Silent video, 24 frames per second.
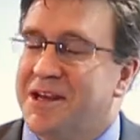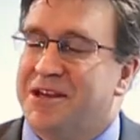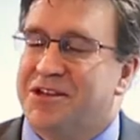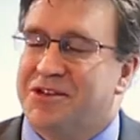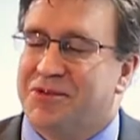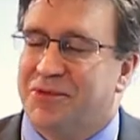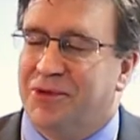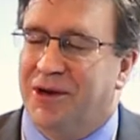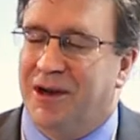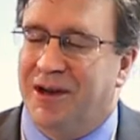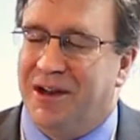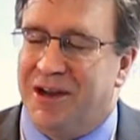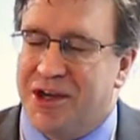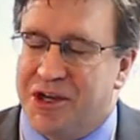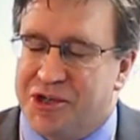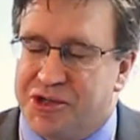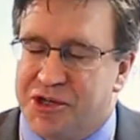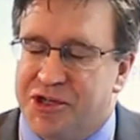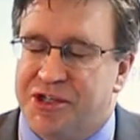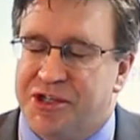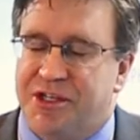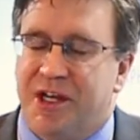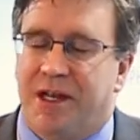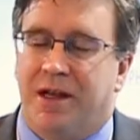It's really
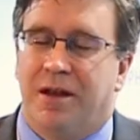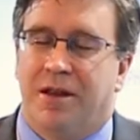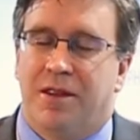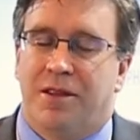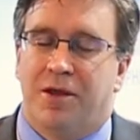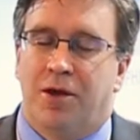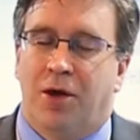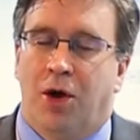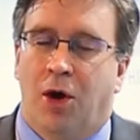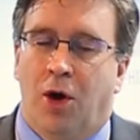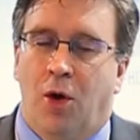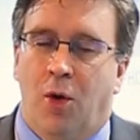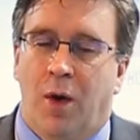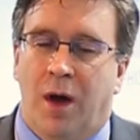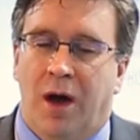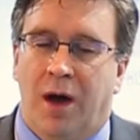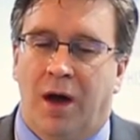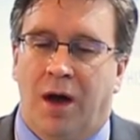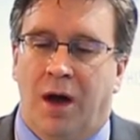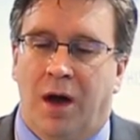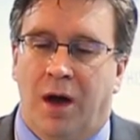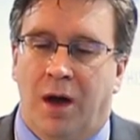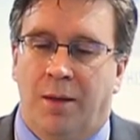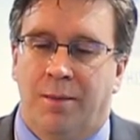interesting. You know,
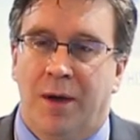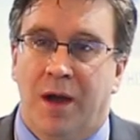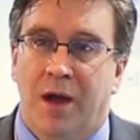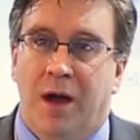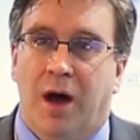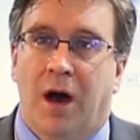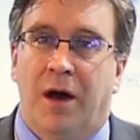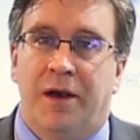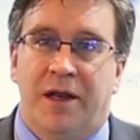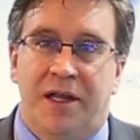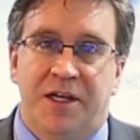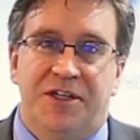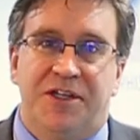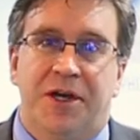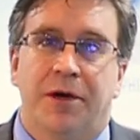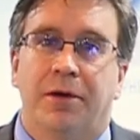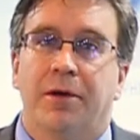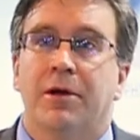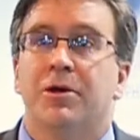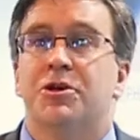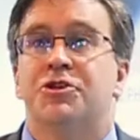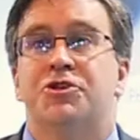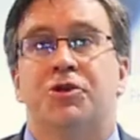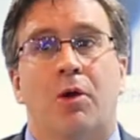on
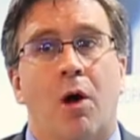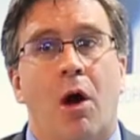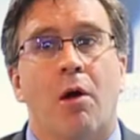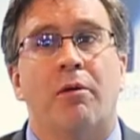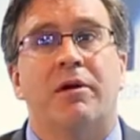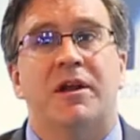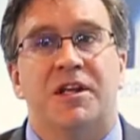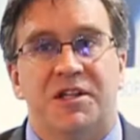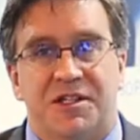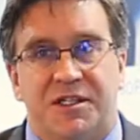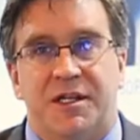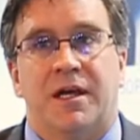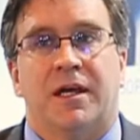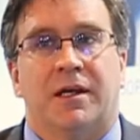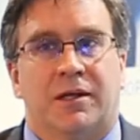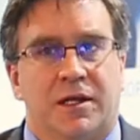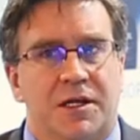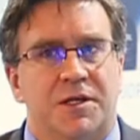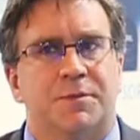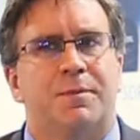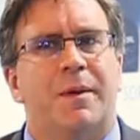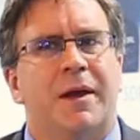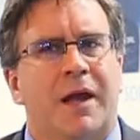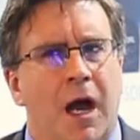interiors you already see it.
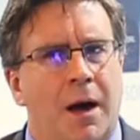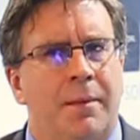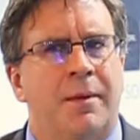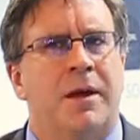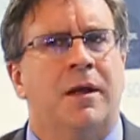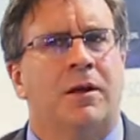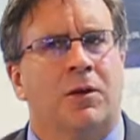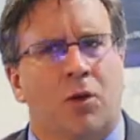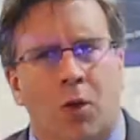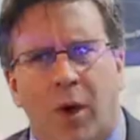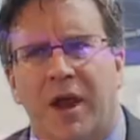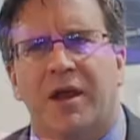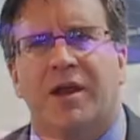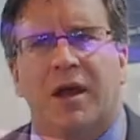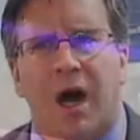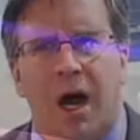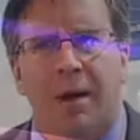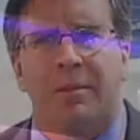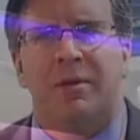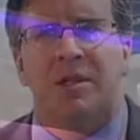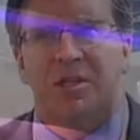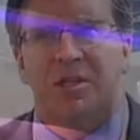It's becoming quite common,